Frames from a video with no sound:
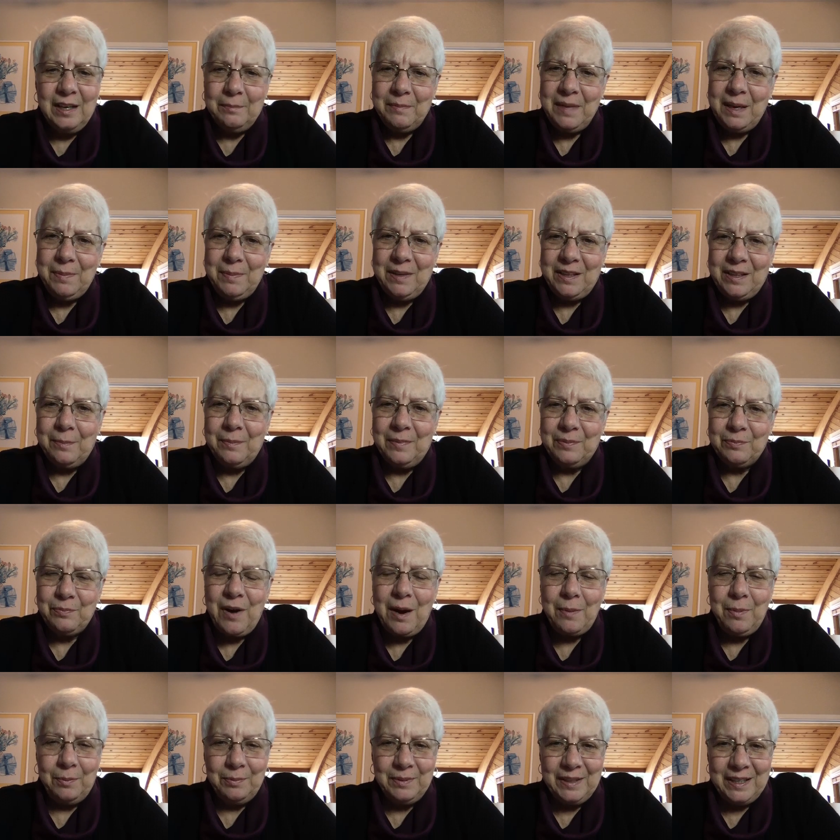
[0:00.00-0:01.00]
maybe there
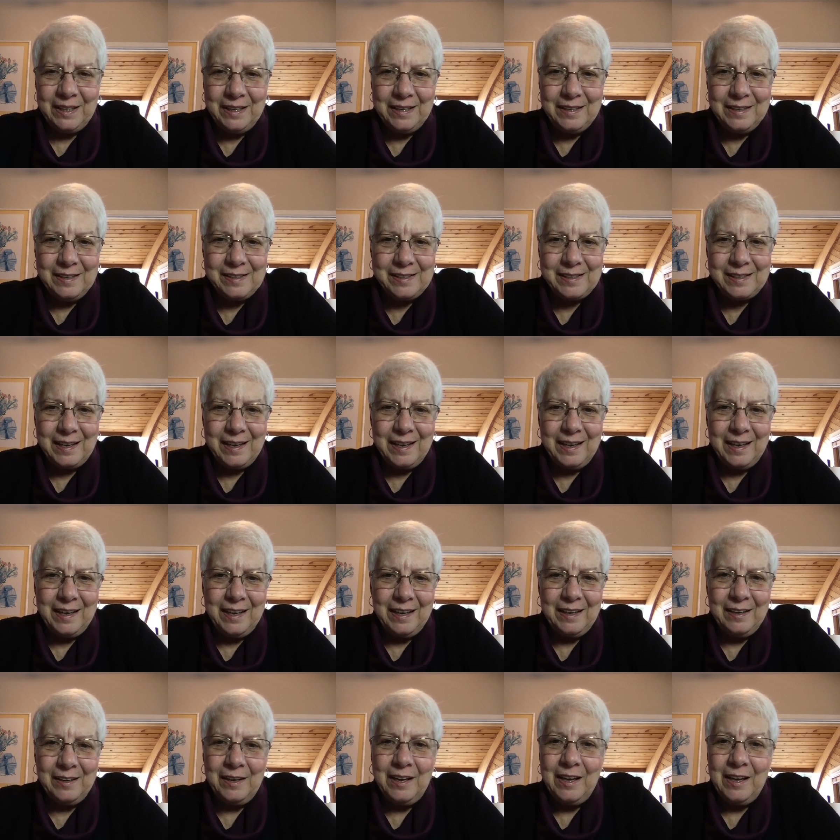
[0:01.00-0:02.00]
probably is
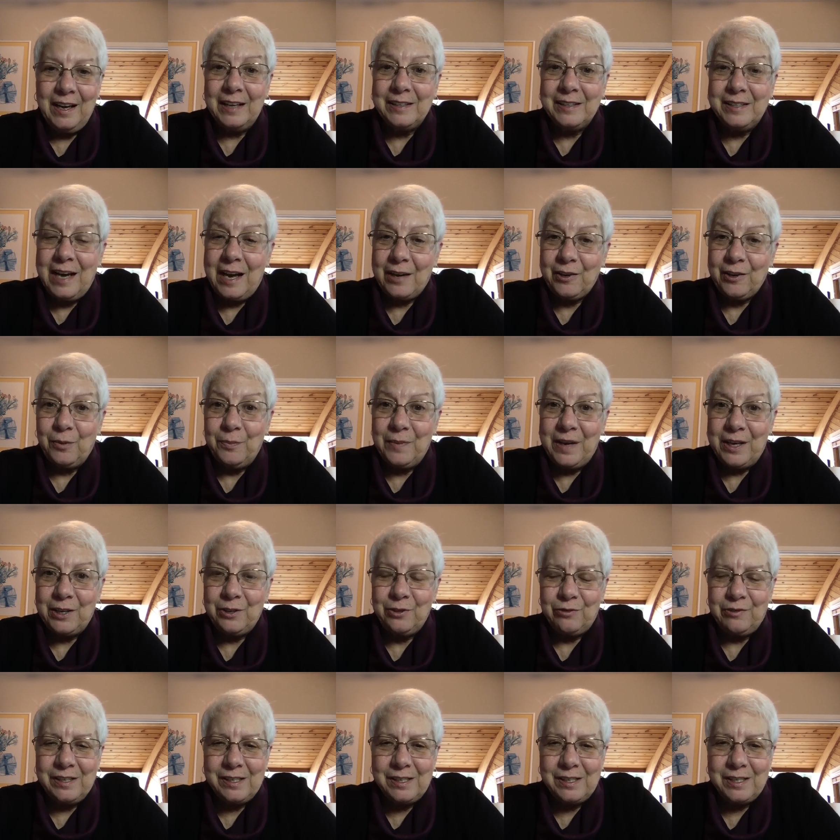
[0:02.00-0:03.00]
a
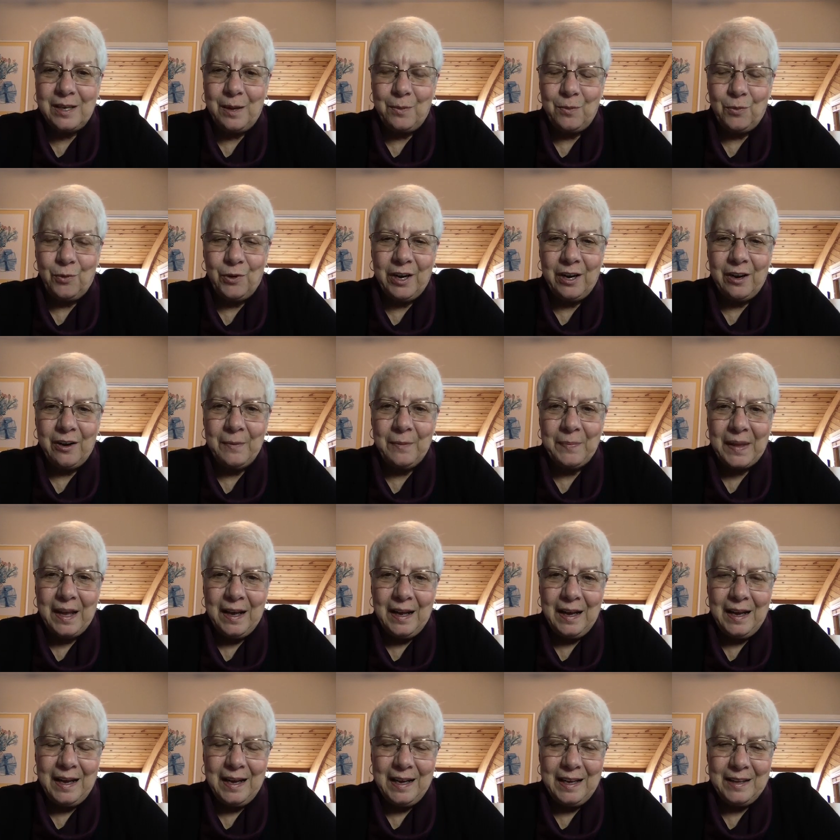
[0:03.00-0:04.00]
documentary somewhere
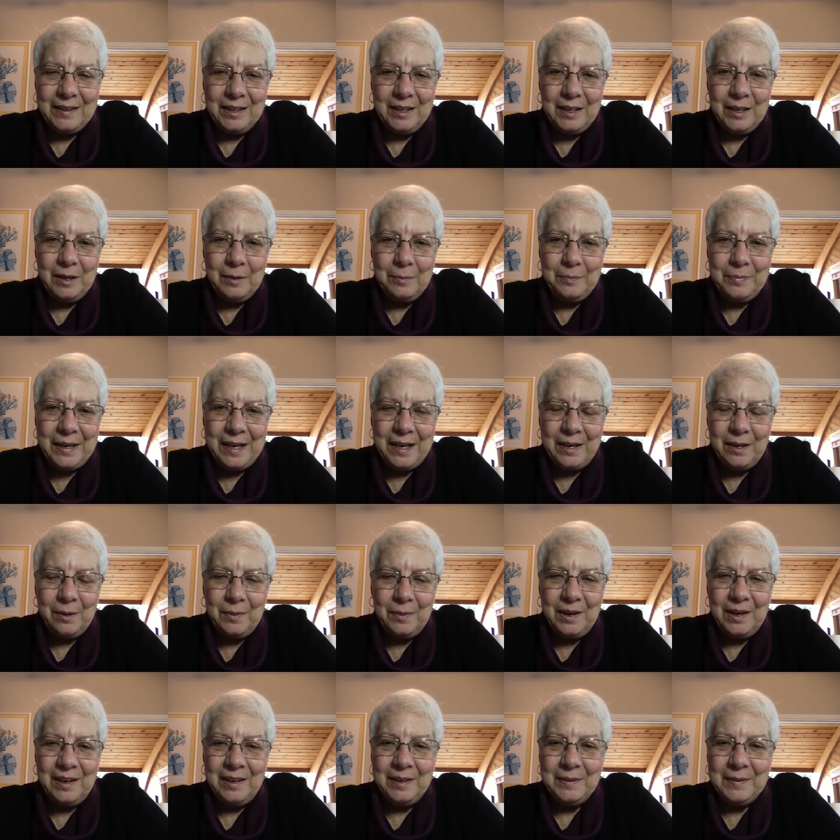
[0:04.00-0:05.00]
on the
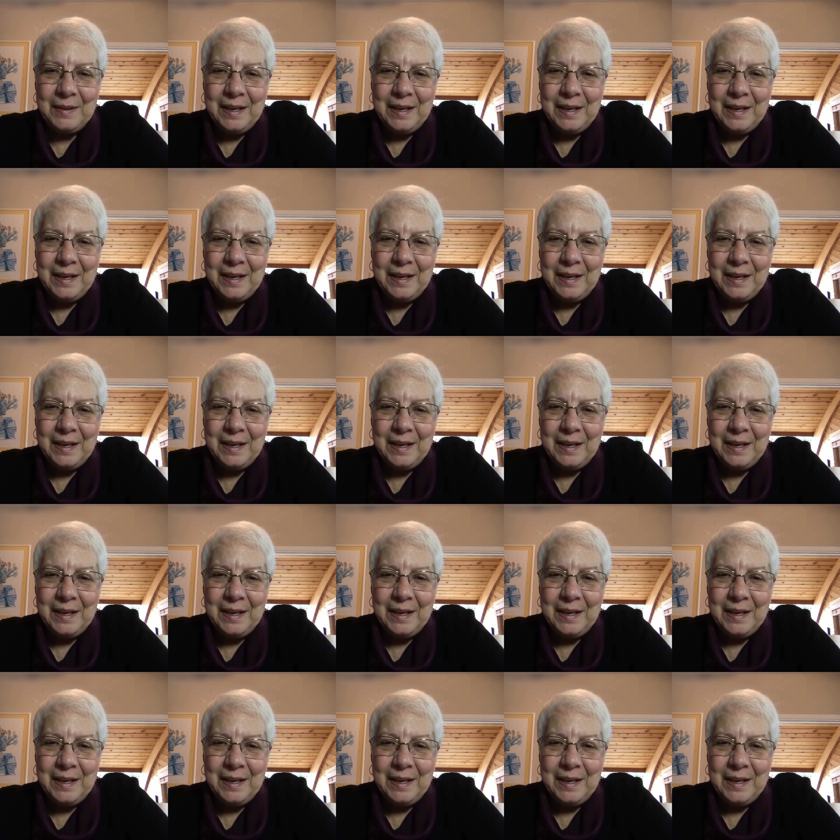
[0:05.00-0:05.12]
Panama